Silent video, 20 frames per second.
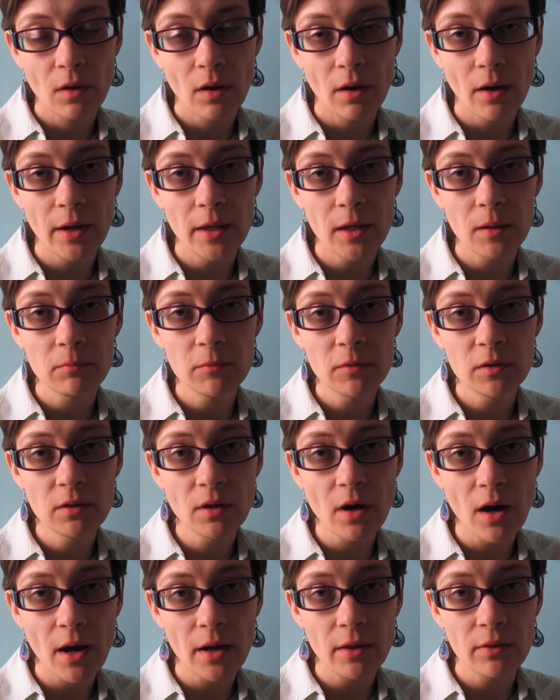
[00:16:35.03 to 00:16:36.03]
I am
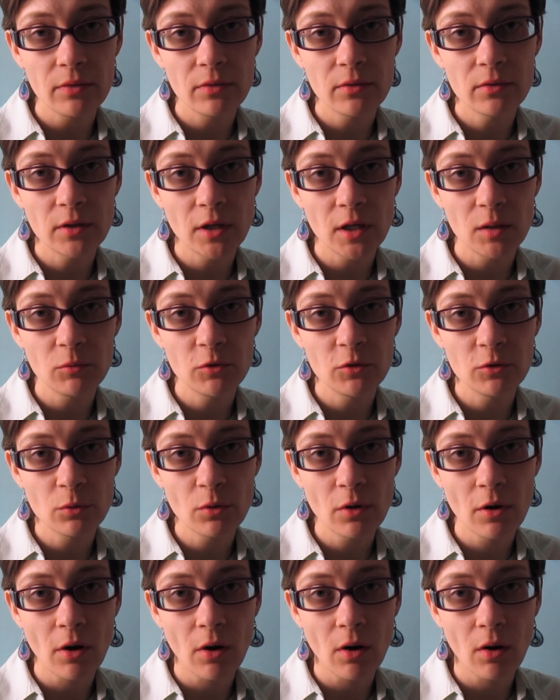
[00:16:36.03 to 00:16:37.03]
not the names you
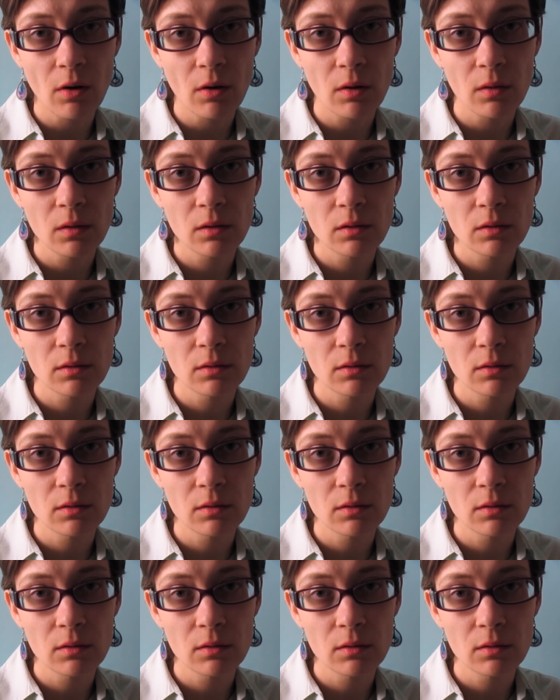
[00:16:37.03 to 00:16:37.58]
call.